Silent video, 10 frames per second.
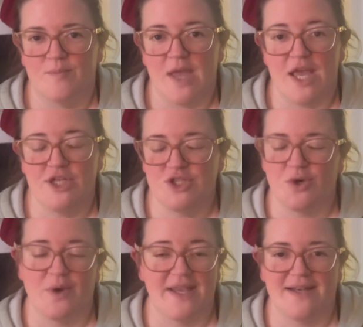
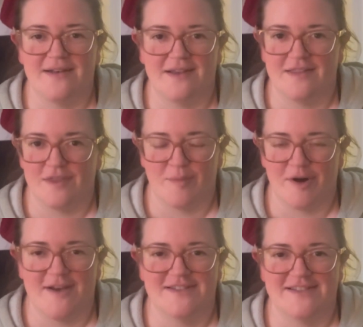enjoying the
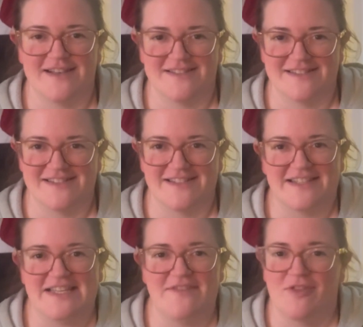process,
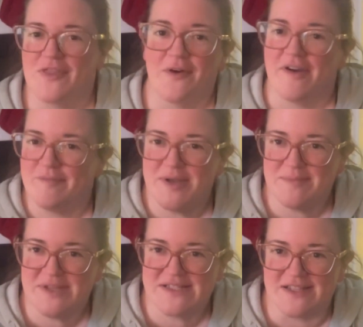even though I've
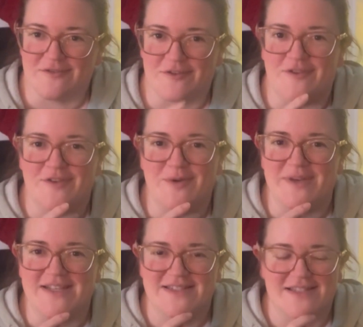been missing for a few
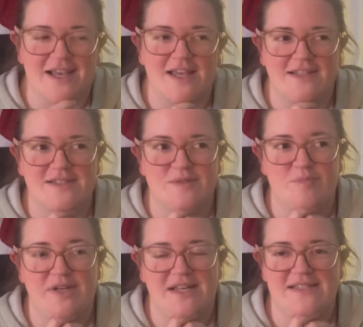weeks. It's
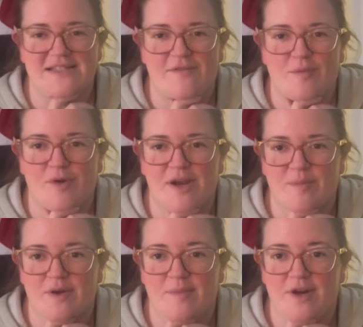been nice to have a break,
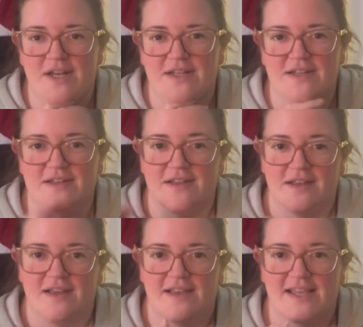but I'm ready to
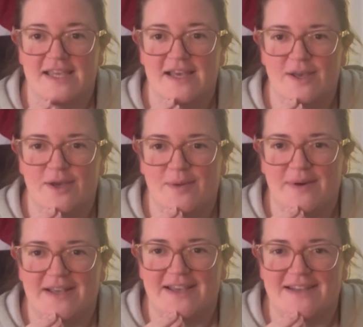get
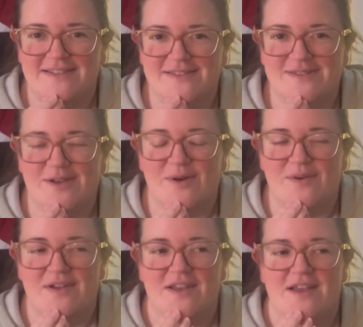going again. So
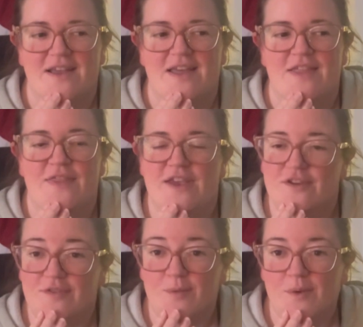thank
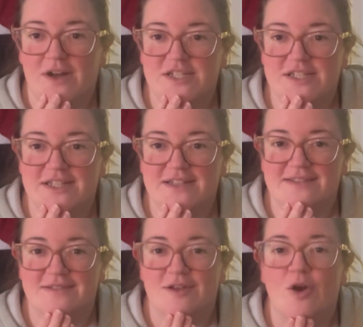you for
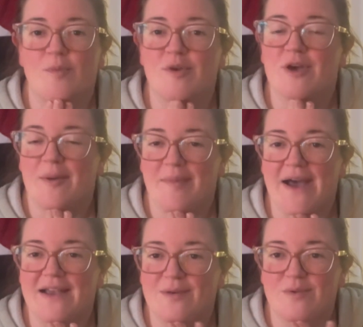watching. I hope you come
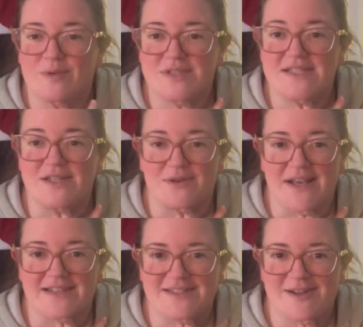back and we will see you
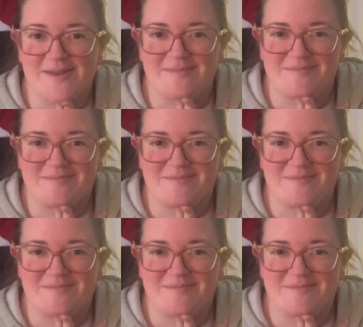next time.